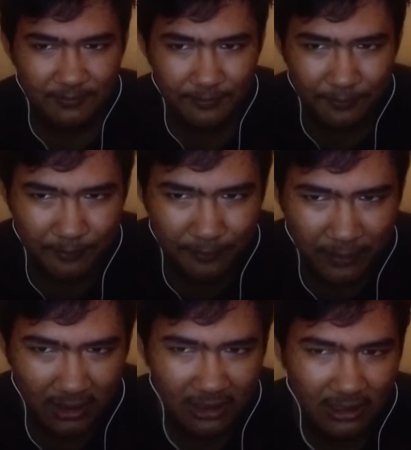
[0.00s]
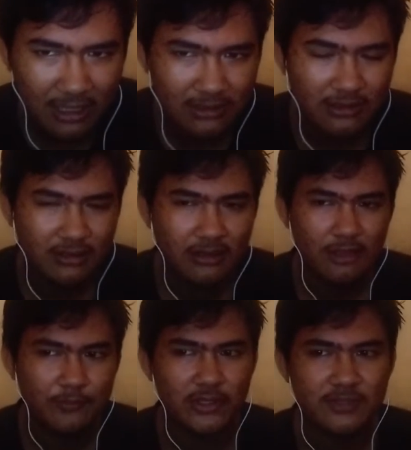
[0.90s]
predicate
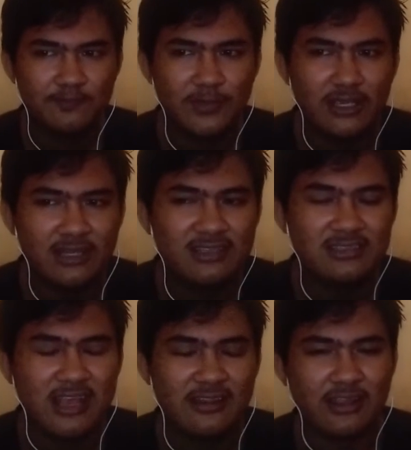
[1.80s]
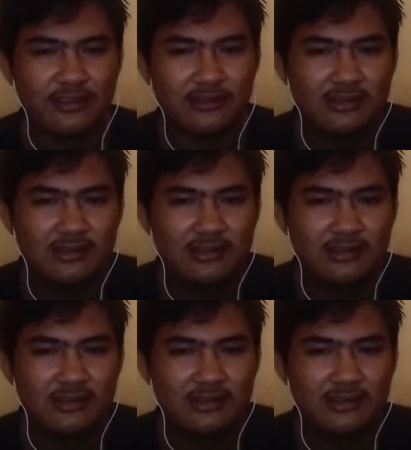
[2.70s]
must be in sentence.